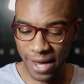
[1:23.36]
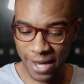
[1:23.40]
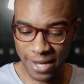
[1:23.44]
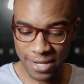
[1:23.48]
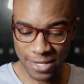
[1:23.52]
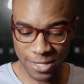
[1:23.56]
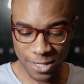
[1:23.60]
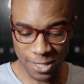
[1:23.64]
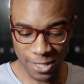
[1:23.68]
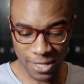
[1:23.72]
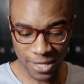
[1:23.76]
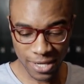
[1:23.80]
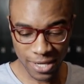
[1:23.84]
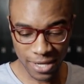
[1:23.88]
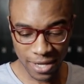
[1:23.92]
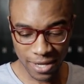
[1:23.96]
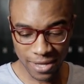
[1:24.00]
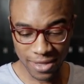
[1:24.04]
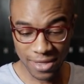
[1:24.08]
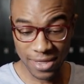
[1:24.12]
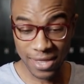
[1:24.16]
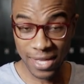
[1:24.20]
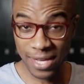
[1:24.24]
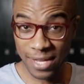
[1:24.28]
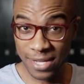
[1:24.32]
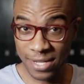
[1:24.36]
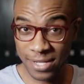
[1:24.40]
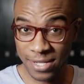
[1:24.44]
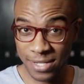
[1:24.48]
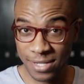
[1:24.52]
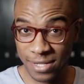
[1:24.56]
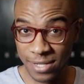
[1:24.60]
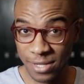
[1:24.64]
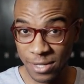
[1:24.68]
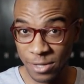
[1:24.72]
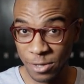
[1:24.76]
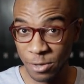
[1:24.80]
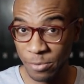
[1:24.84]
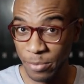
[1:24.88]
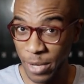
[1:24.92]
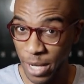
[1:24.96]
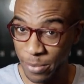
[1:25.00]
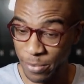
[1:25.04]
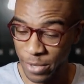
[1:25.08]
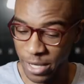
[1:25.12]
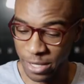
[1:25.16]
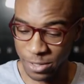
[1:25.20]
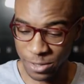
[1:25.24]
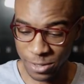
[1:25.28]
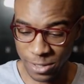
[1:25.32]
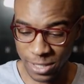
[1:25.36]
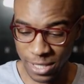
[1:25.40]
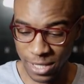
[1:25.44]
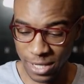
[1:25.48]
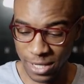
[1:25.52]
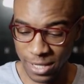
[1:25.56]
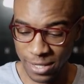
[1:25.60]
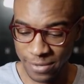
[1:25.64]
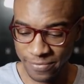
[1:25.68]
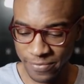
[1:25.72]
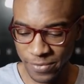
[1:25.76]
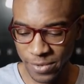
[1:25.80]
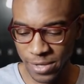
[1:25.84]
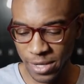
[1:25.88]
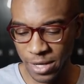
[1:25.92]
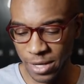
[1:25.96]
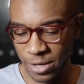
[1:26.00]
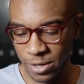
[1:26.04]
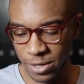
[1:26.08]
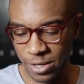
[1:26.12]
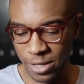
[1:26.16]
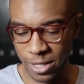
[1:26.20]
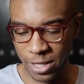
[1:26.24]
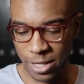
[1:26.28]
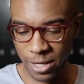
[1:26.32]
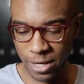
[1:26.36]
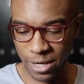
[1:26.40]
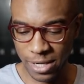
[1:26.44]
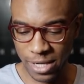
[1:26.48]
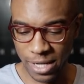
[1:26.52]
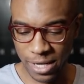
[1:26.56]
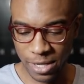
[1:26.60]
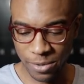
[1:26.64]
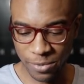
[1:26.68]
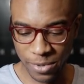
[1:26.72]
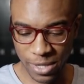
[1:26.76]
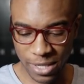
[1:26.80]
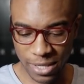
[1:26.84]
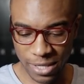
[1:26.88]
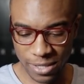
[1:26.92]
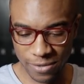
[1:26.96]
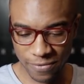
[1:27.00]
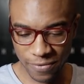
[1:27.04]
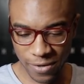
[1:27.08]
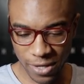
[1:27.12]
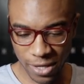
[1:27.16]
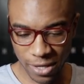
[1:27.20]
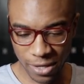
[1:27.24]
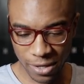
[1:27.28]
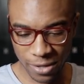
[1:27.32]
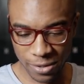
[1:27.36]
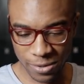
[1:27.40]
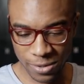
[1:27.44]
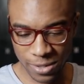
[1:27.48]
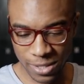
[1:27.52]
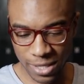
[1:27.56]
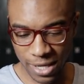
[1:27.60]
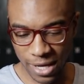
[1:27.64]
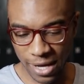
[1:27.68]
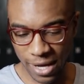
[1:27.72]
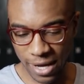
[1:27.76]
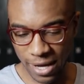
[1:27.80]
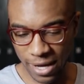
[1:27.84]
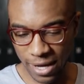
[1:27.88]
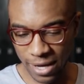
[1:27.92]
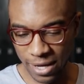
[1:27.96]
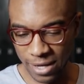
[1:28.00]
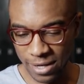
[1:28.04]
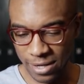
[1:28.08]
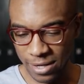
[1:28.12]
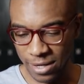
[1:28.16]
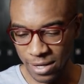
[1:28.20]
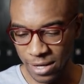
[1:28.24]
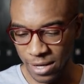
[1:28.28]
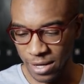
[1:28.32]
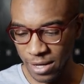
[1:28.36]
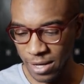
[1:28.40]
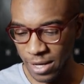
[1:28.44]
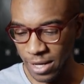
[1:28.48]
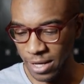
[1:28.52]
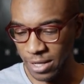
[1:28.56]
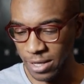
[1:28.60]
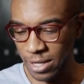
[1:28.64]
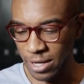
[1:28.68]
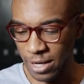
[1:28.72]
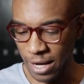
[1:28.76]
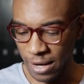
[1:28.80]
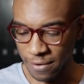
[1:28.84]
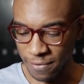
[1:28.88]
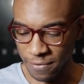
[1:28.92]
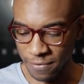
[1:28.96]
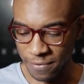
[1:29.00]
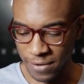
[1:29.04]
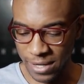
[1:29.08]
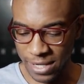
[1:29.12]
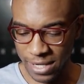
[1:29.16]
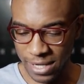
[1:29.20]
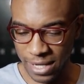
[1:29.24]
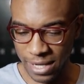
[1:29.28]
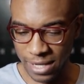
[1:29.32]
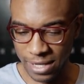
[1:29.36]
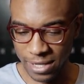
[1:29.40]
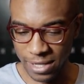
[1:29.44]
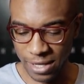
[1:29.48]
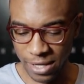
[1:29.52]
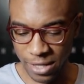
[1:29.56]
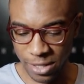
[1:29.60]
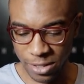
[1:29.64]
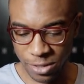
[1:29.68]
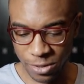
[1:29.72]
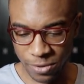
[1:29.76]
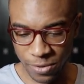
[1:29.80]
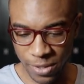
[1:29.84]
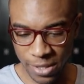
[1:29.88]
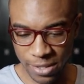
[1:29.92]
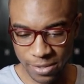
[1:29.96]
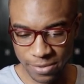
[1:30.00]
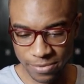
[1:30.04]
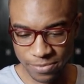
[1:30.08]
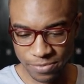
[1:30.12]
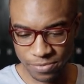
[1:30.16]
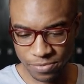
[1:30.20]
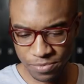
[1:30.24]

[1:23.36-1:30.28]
IG thinks you might be interested in. You can click on any one of these videos and click off of it and click into it.